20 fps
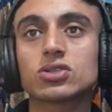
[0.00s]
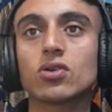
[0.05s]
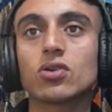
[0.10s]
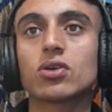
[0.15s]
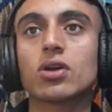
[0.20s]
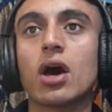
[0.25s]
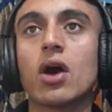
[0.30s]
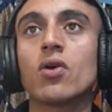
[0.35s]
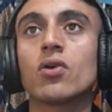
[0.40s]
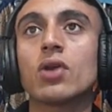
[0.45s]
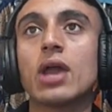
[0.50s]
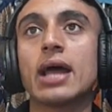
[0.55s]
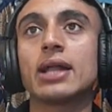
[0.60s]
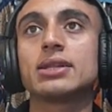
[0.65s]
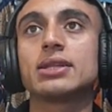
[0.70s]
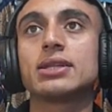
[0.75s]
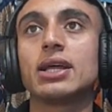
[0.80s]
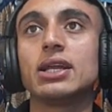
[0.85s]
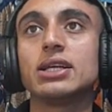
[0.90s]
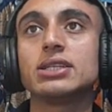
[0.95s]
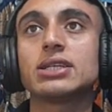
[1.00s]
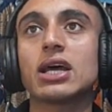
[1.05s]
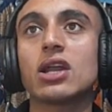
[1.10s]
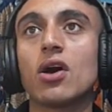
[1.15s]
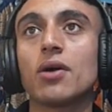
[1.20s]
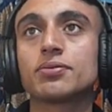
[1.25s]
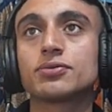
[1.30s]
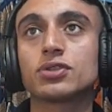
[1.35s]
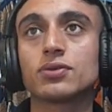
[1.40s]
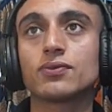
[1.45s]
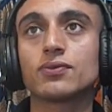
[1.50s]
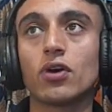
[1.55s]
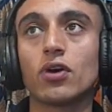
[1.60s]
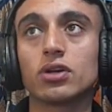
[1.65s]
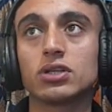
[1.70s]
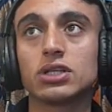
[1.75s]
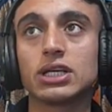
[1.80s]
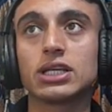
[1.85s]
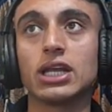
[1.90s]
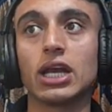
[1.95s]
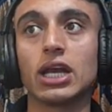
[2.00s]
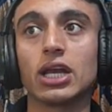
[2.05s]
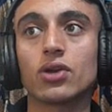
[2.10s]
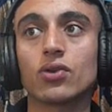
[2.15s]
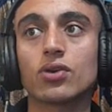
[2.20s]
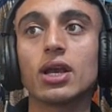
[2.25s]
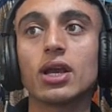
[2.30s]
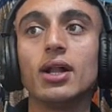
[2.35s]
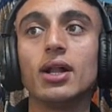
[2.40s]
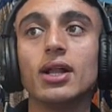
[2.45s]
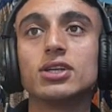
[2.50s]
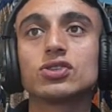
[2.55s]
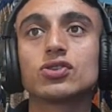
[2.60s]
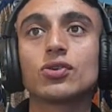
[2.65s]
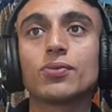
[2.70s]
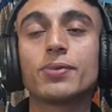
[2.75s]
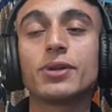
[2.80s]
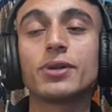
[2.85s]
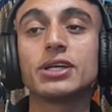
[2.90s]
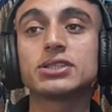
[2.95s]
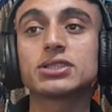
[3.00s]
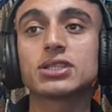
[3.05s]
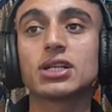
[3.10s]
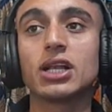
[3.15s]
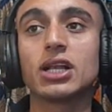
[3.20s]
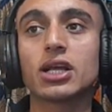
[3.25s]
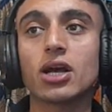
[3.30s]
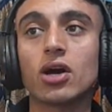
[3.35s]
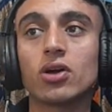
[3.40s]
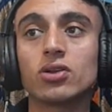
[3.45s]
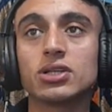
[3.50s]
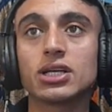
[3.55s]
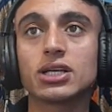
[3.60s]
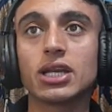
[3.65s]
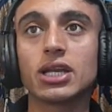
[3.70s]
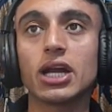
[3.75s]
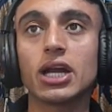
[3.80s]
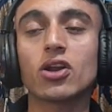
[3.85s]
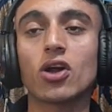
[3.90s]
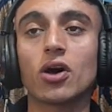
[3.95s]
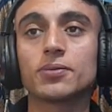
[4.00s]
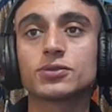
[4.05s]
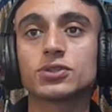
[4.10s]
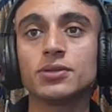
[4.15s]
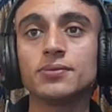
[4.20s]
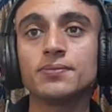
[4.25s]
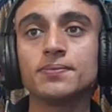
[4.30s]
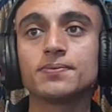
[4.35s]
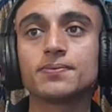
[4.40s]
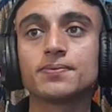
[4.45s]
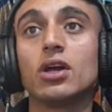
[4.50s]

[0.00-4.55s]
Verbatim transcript: scroll down, and there is an option for the create. Okay. So please click on the create option.